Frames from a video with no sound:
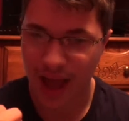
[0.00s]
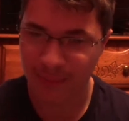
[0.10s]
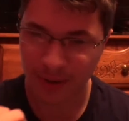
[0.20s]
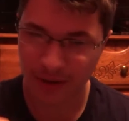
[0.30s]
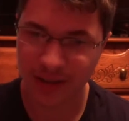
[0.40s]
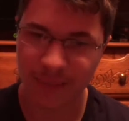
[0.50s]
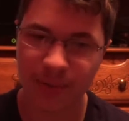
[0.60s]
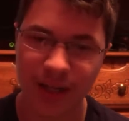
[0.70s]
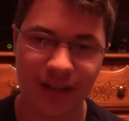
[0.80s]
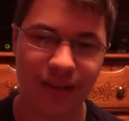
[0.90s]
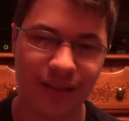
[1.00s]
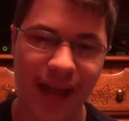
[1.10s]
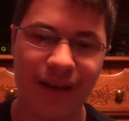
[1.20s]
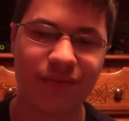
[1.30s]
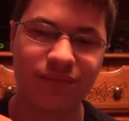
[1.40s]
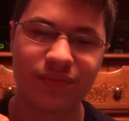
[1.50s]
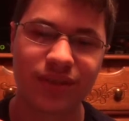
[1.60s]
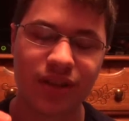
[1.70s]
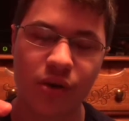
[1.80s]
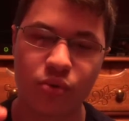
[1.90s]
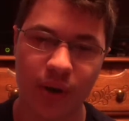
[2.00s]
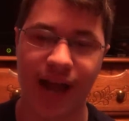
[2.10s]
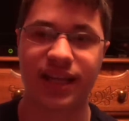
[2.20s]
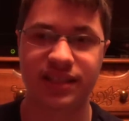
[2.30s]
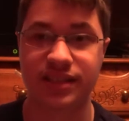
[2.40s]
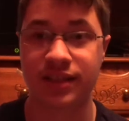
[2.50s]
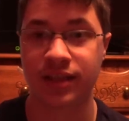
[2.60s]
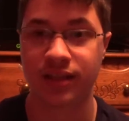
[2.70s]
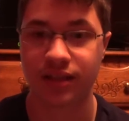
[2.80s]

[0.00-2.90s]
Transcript: I'm going to put that to rest.